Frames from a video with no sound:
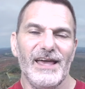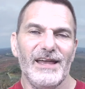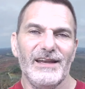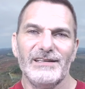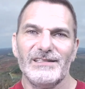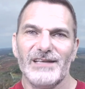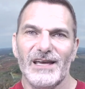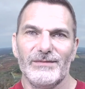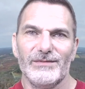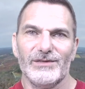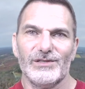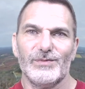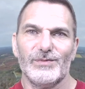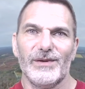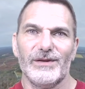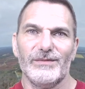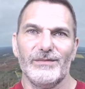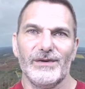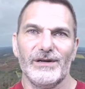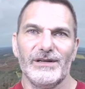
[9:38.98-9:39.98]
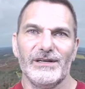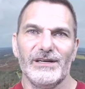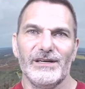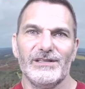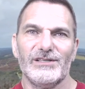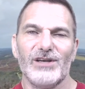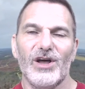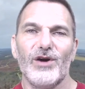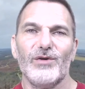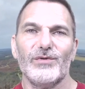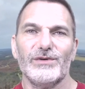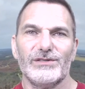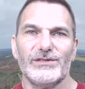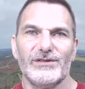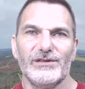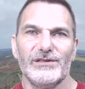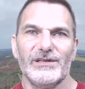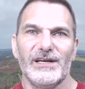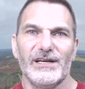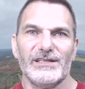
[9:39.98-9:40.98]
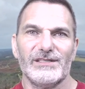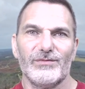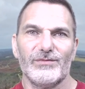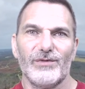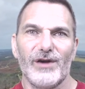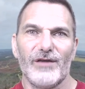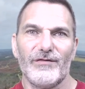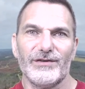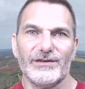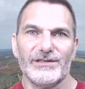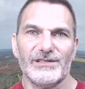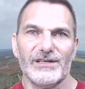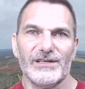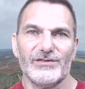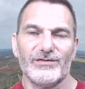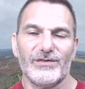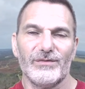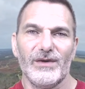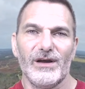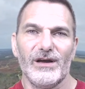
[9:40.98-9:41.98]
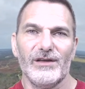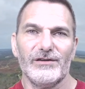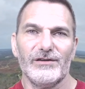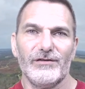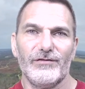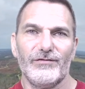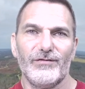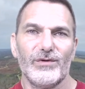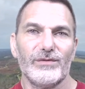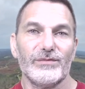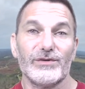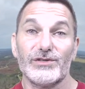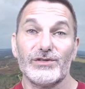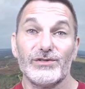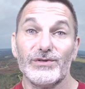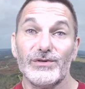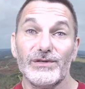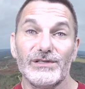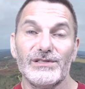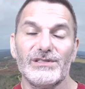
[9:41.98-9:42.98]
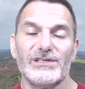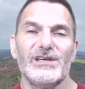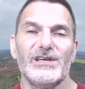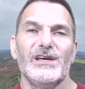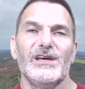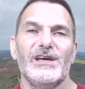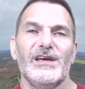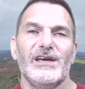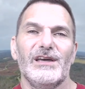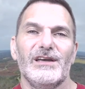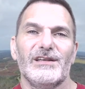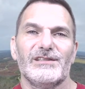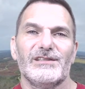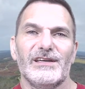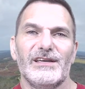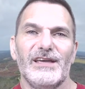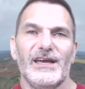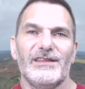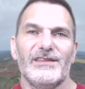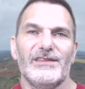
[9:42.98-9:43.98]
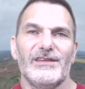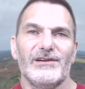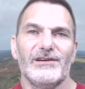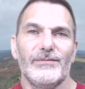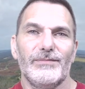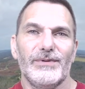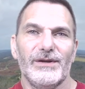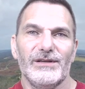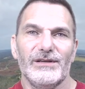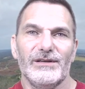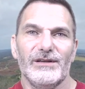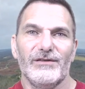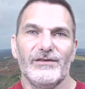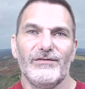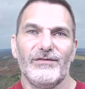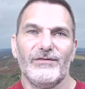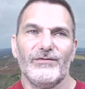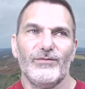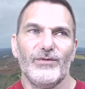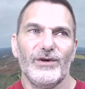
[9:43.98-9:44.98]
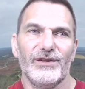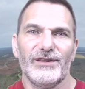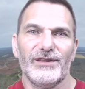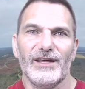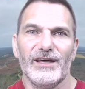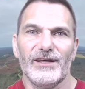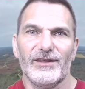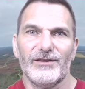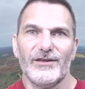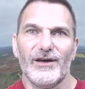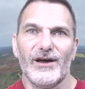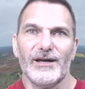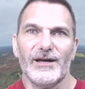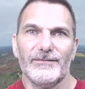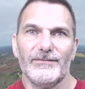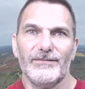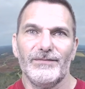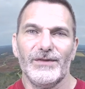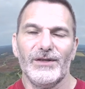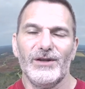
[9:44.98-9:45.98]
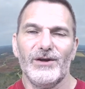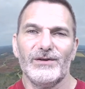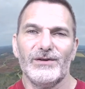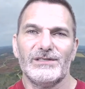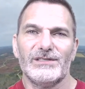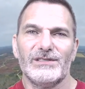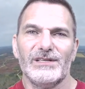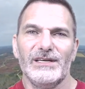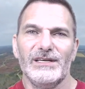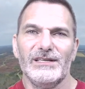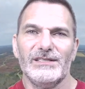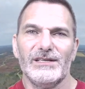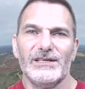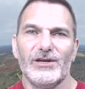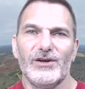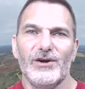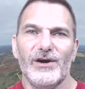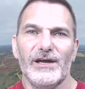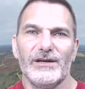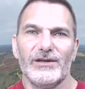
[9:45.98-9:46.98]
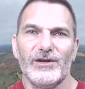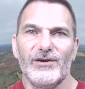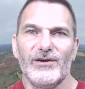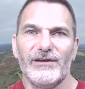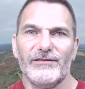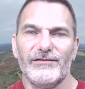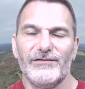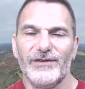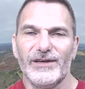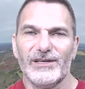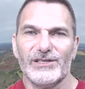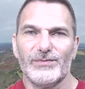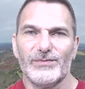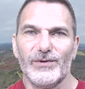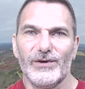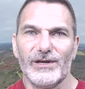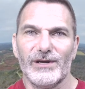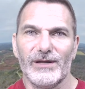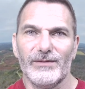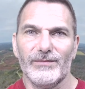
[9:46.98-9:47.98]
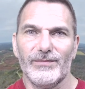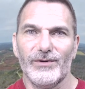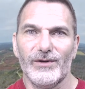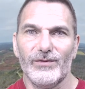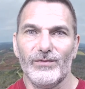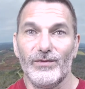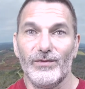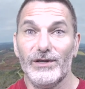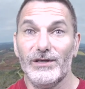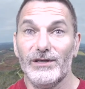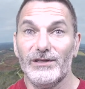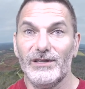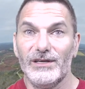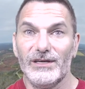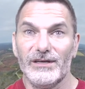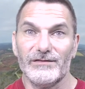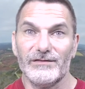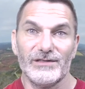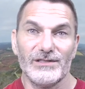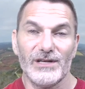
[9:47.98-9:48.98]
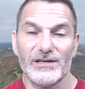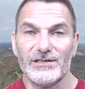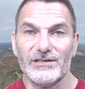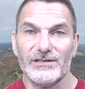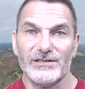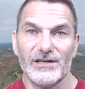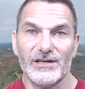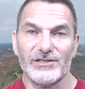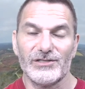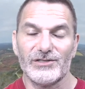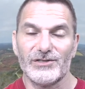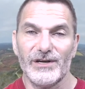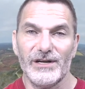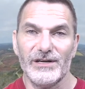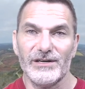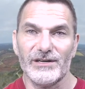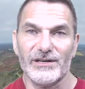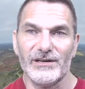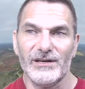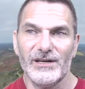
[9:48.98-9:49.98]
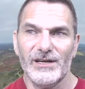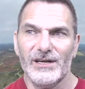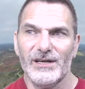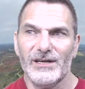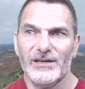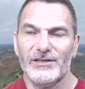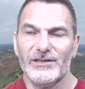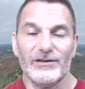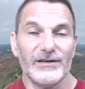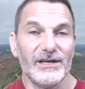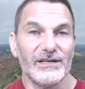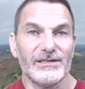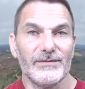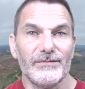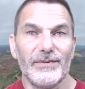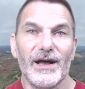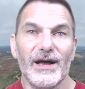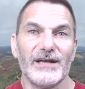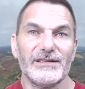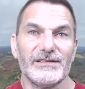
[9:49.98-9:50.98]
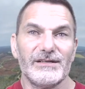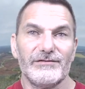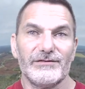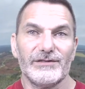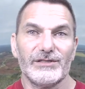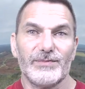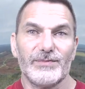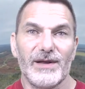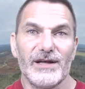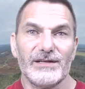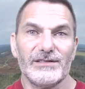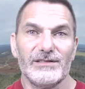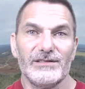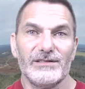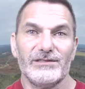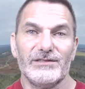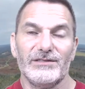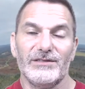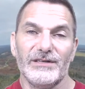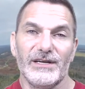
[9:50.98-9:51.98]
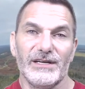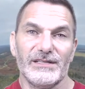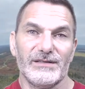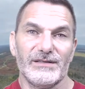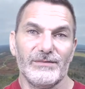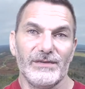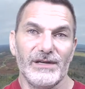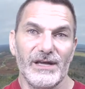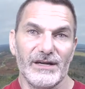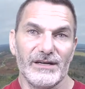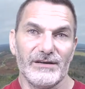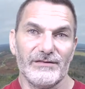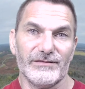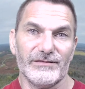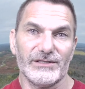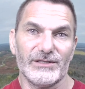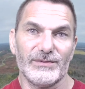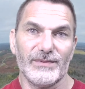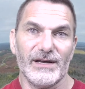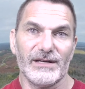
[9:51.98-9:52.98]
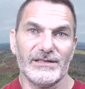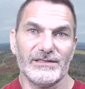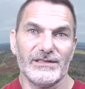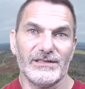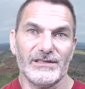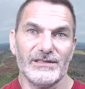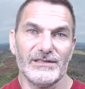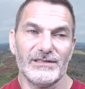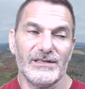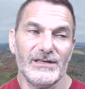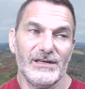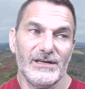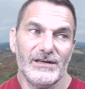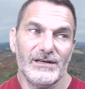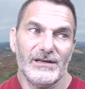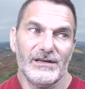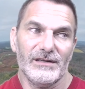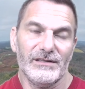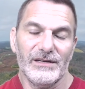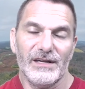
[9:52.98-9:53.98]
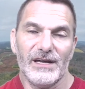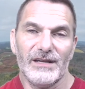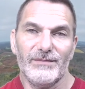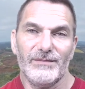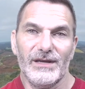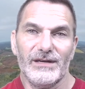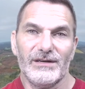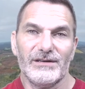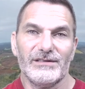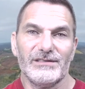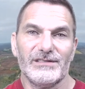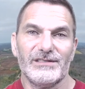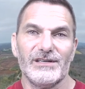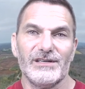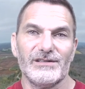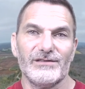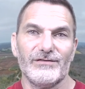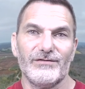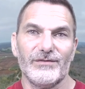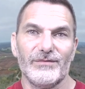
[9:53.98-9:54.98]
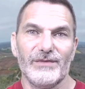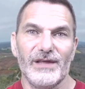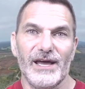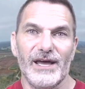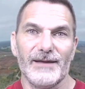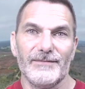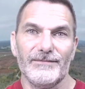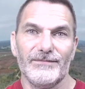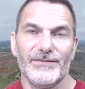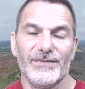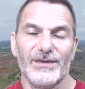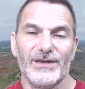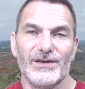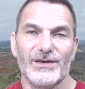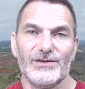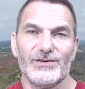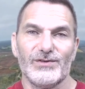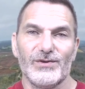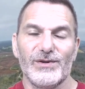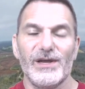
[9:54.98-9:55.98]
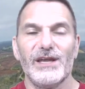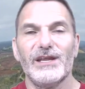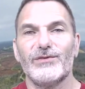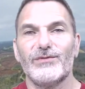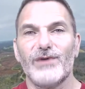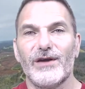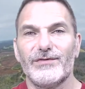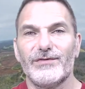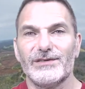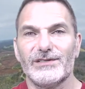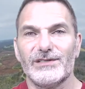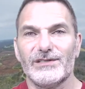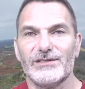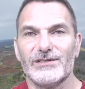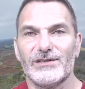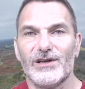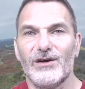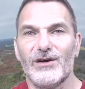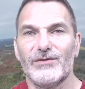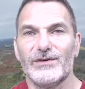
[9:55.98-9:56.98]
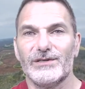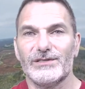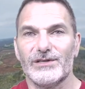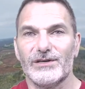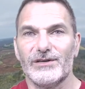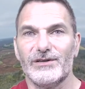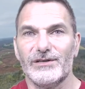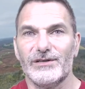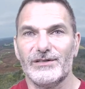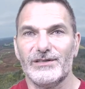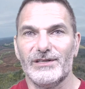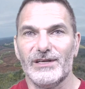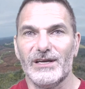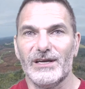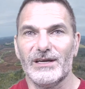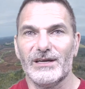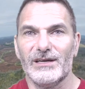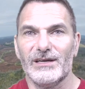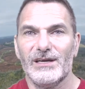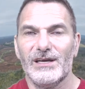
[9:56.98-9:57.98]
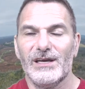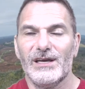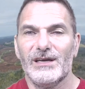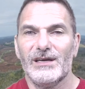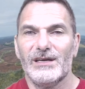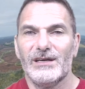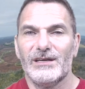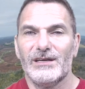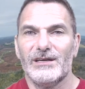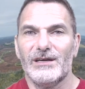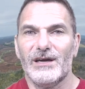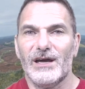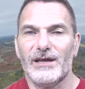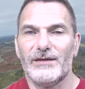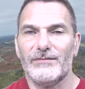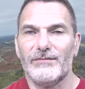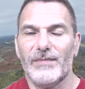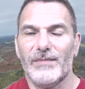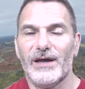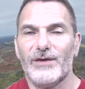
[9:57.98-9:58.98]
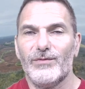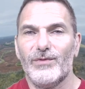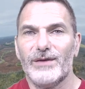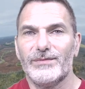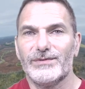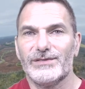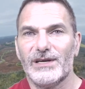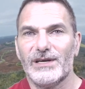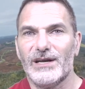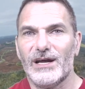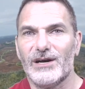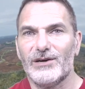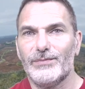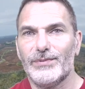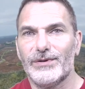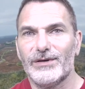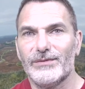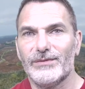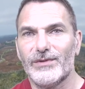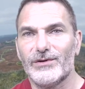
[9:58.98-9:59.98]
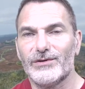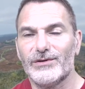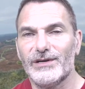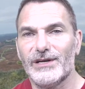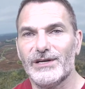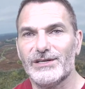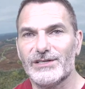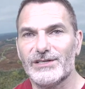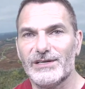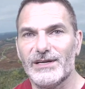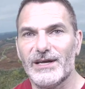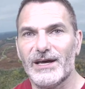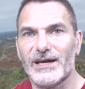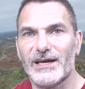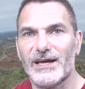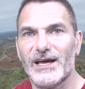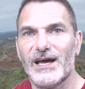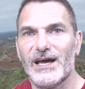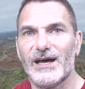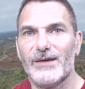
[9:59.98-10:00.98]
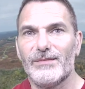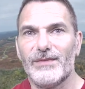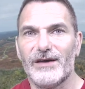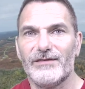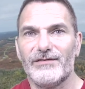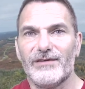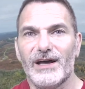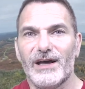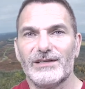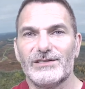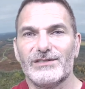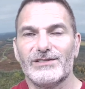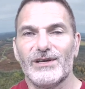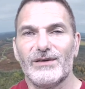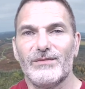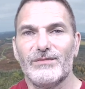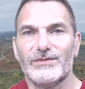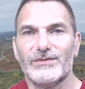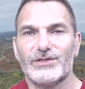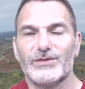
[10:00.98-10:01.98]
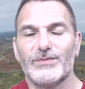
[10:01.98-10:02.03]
anytime you spend money, it's always good to get some references from other former students to get their opinion of what they thought. You know, it's easy to go ahead and go on Facebook and put, What do you think of such and such trainer? You'll get some positive responses, you'll get some negative responses. And you got to make your decision from that. So, getting references is always a good thing. Yeah, on my website, ourparamotornation.com. I've got some